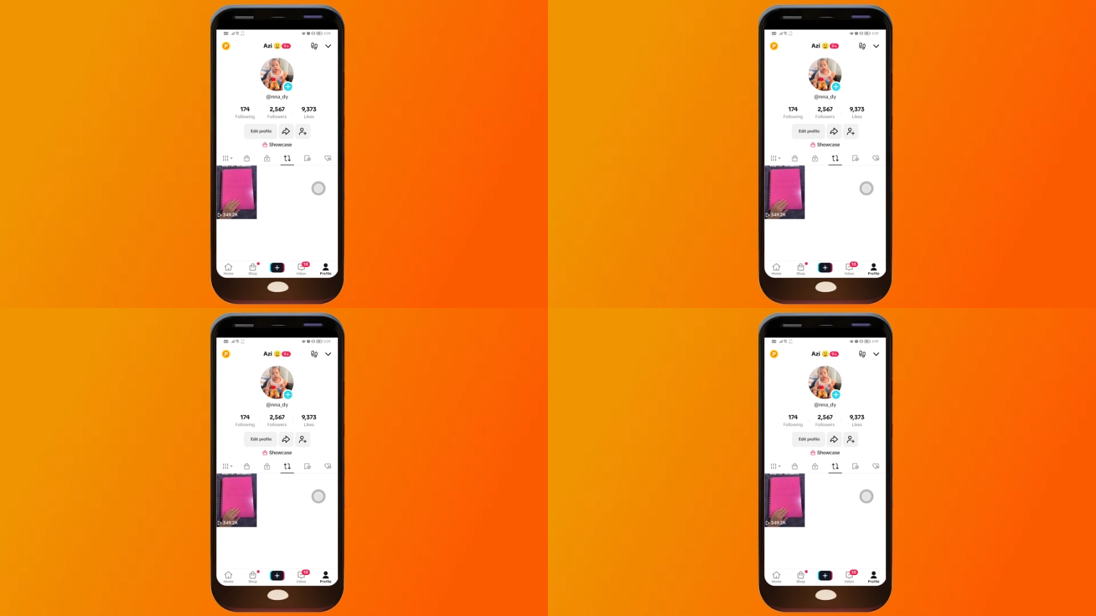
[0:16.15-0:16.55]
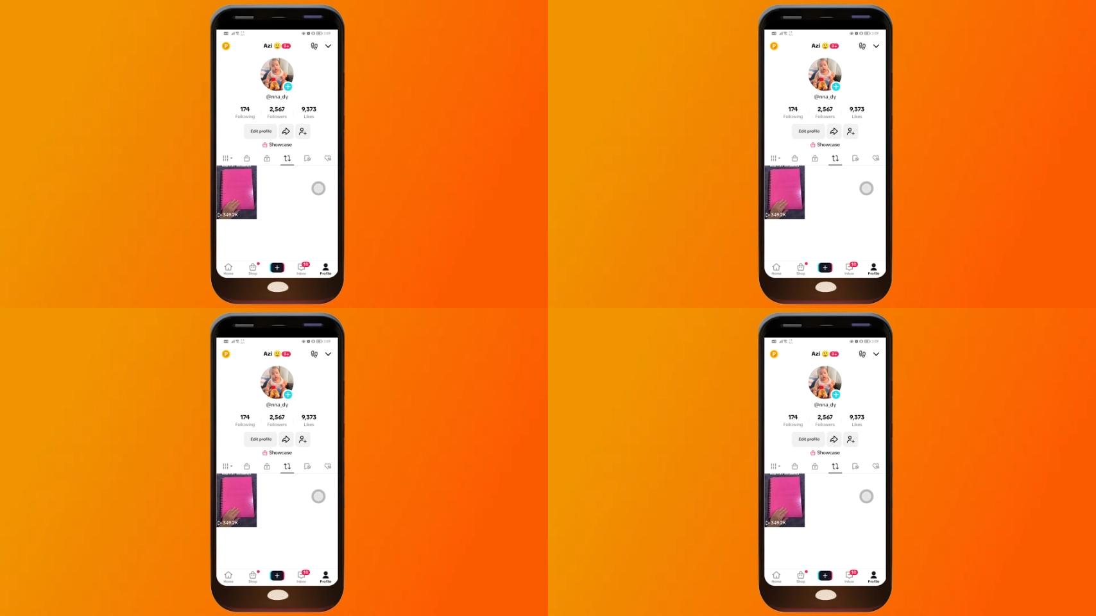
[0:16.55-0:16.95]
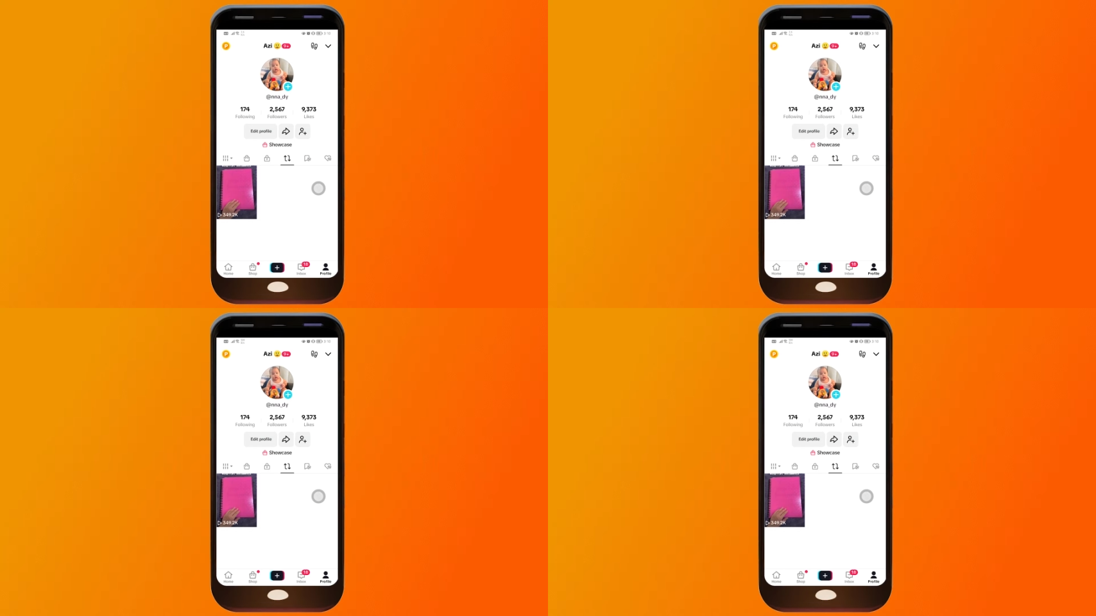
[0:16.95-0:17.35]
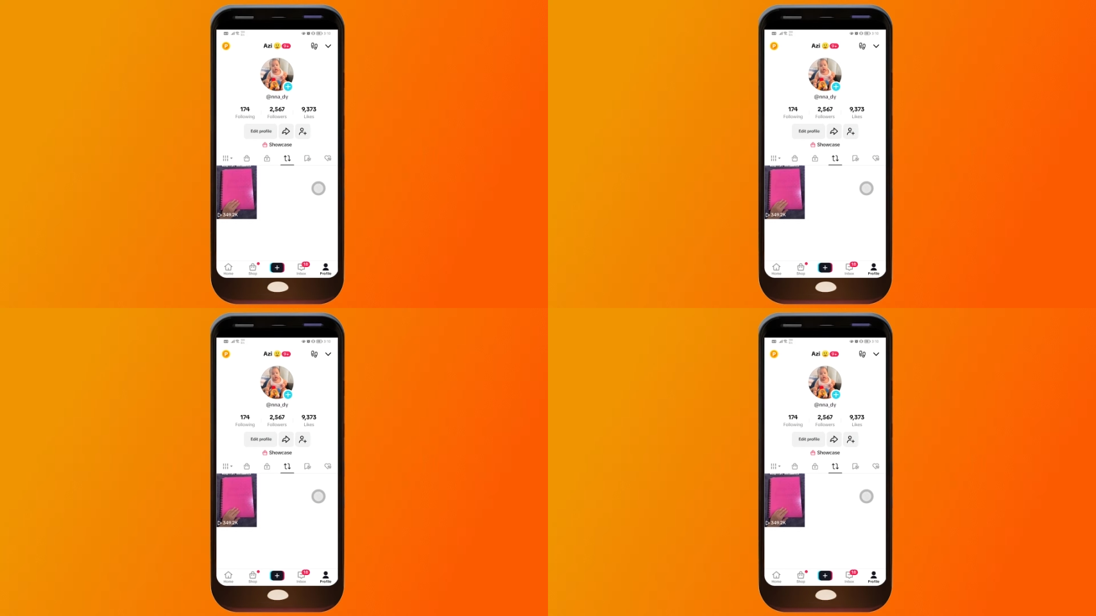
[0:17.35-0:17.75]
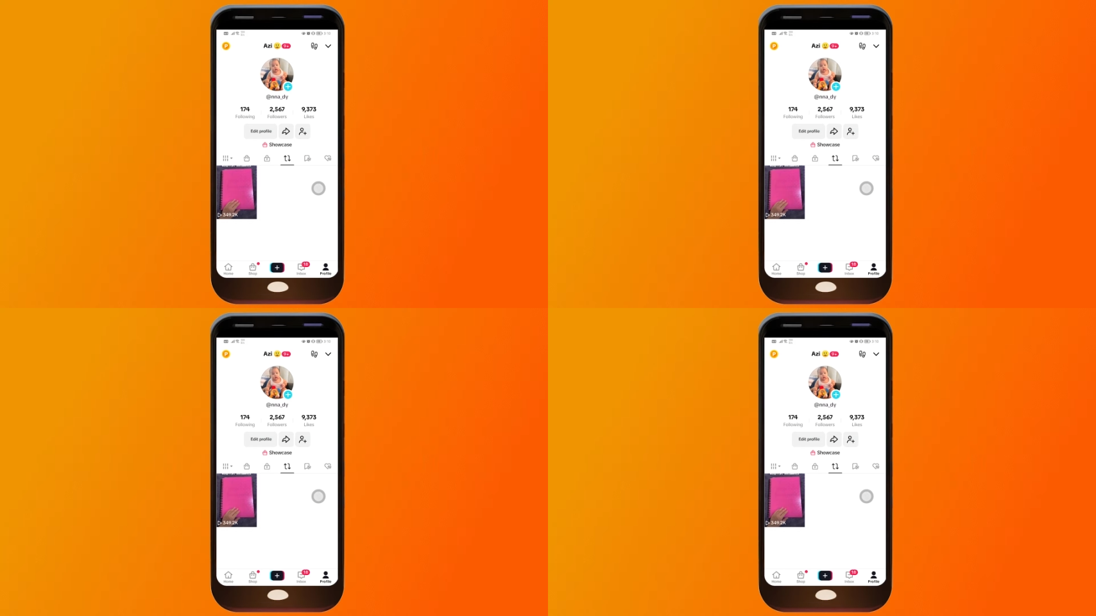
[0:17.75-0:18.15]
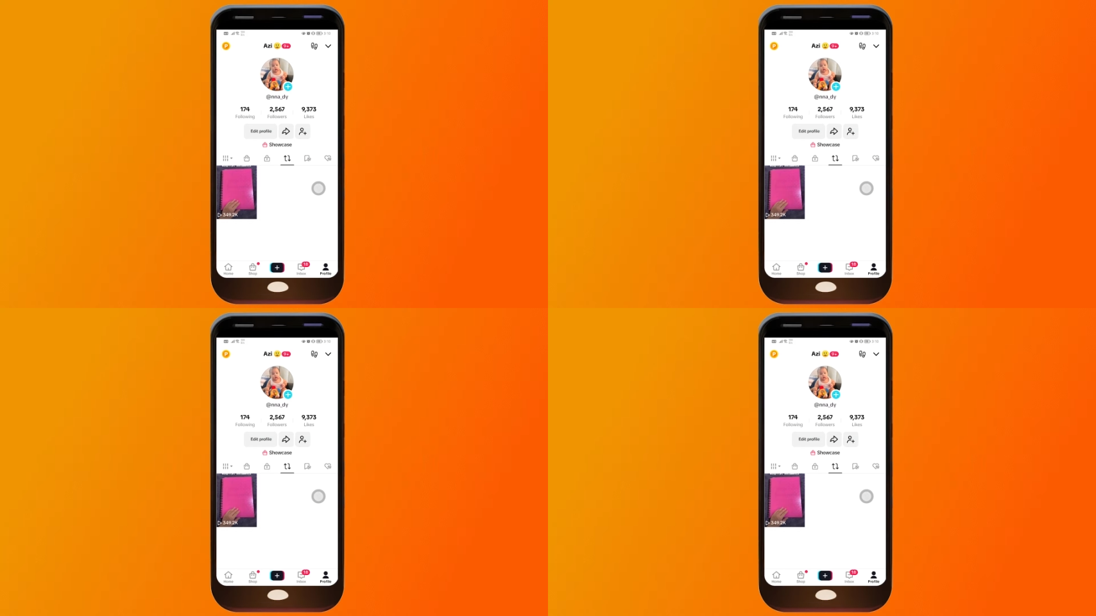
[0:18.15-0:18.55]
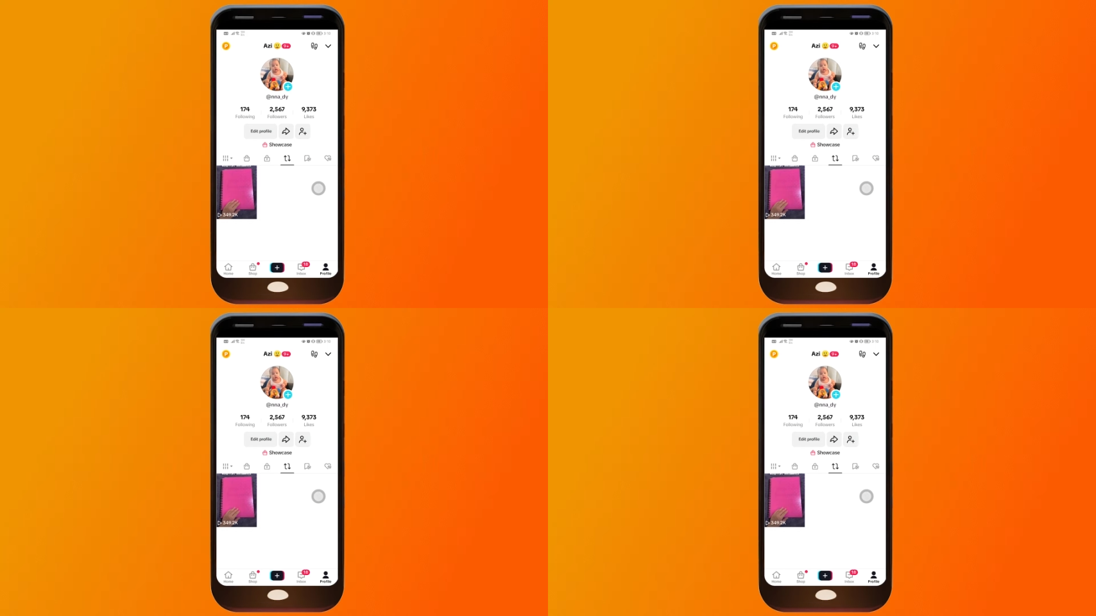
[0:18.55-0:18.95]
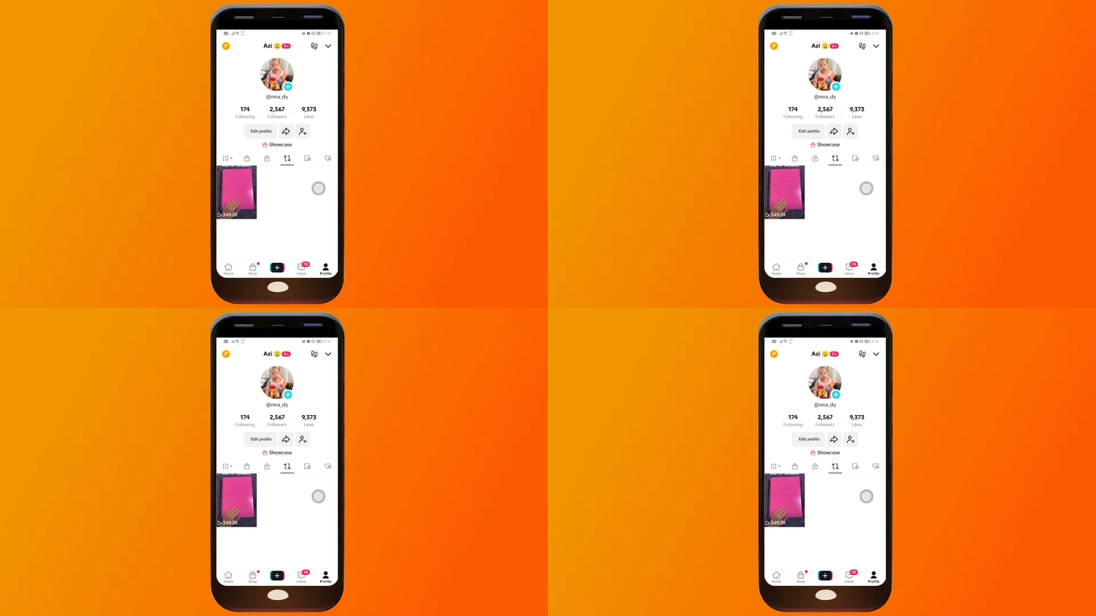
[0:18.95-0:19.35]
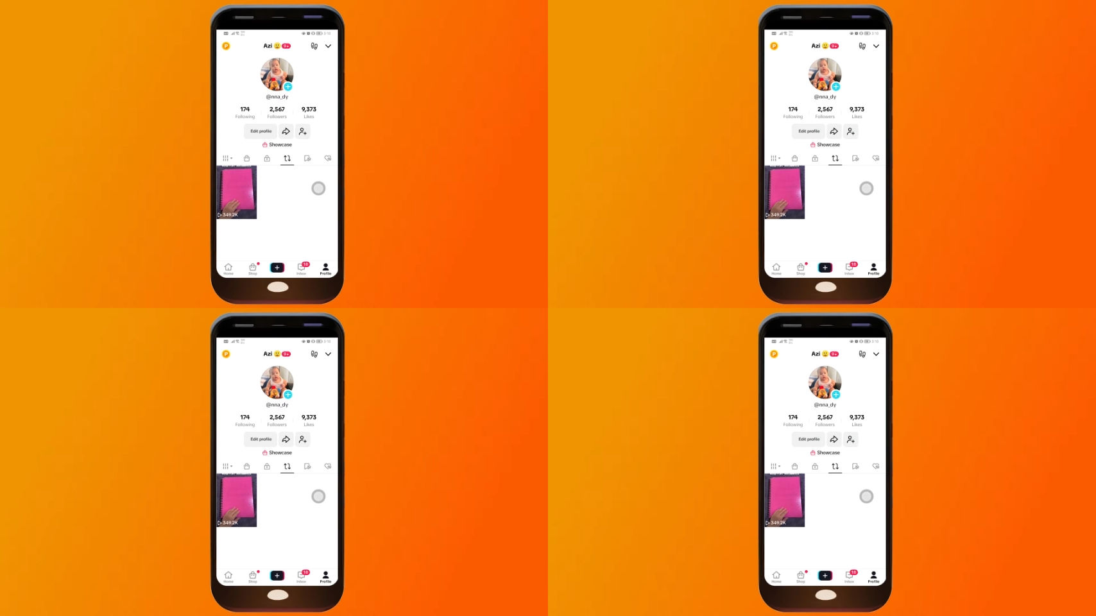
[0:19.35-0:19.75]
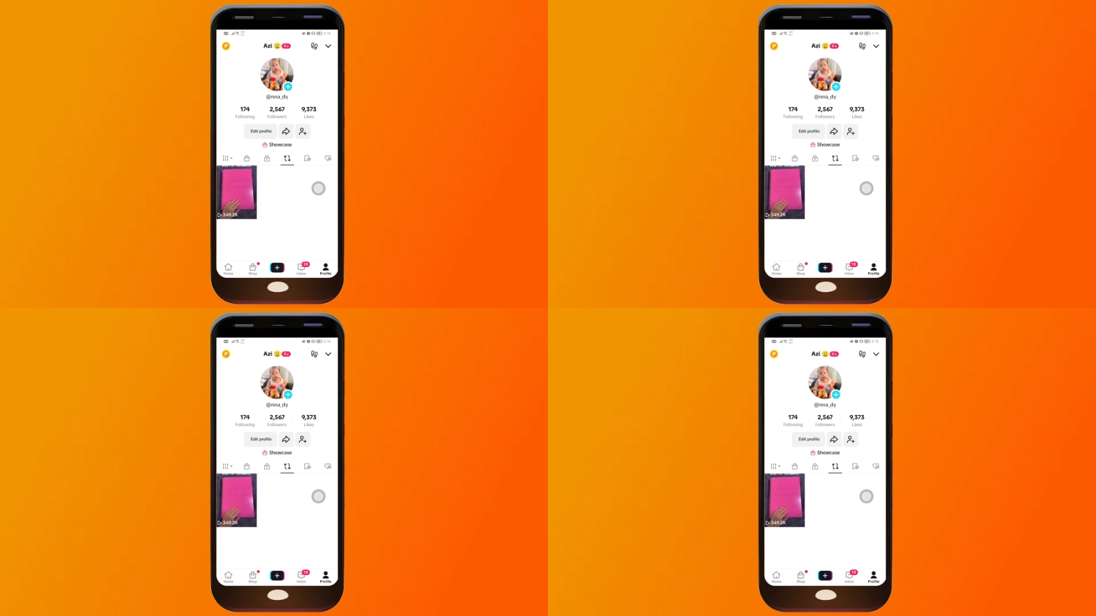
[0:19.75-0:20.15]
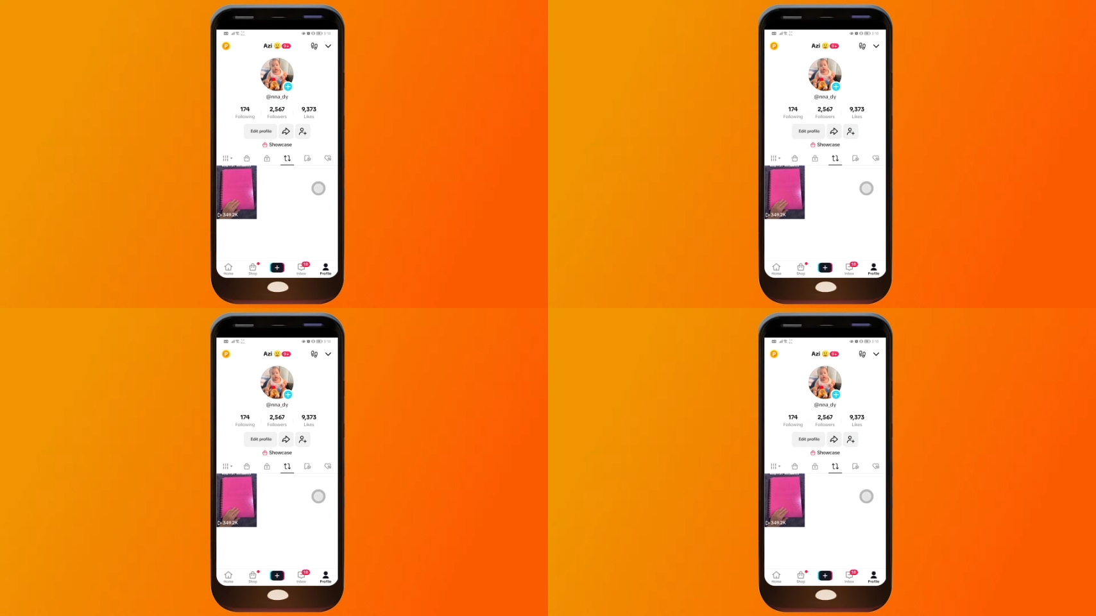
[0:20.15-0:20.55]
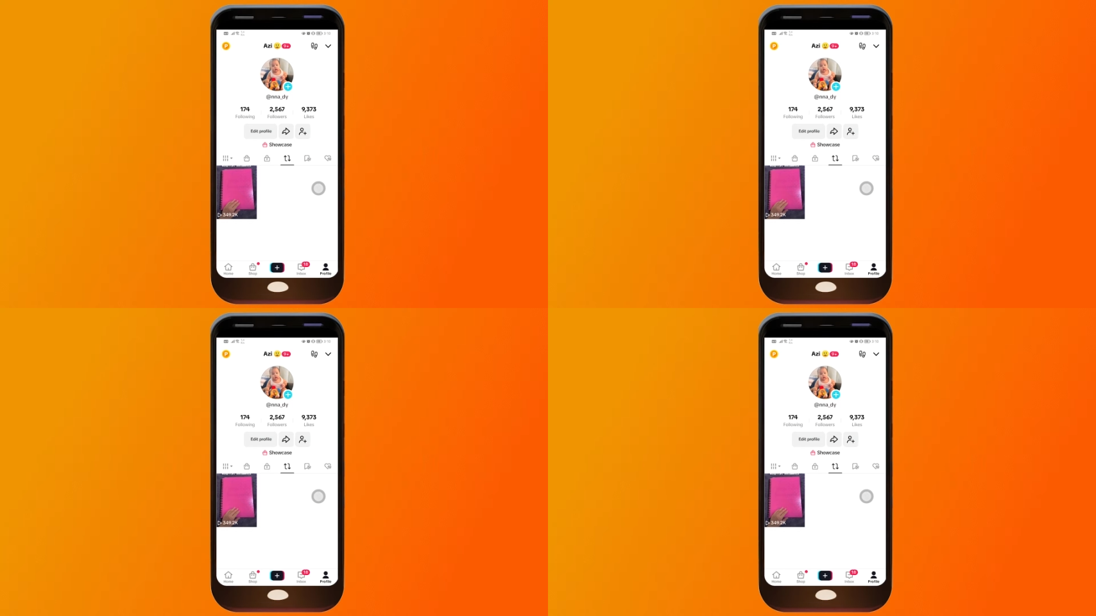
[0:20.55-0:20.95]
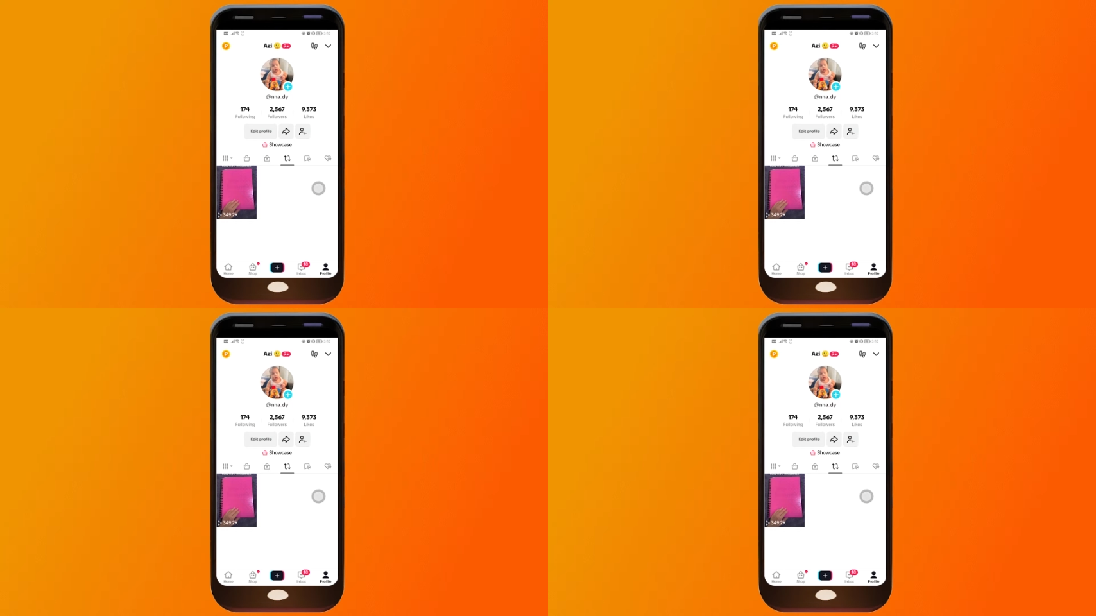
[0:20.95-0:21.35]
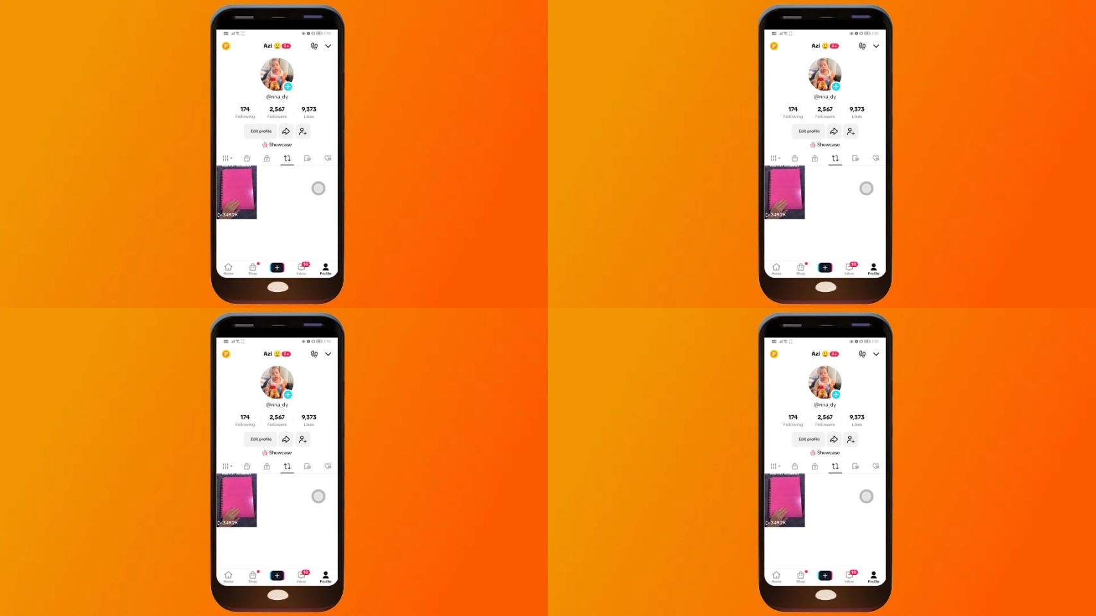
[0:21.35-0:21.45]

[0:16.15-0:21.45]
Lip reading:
Nobody's mouth can be seen.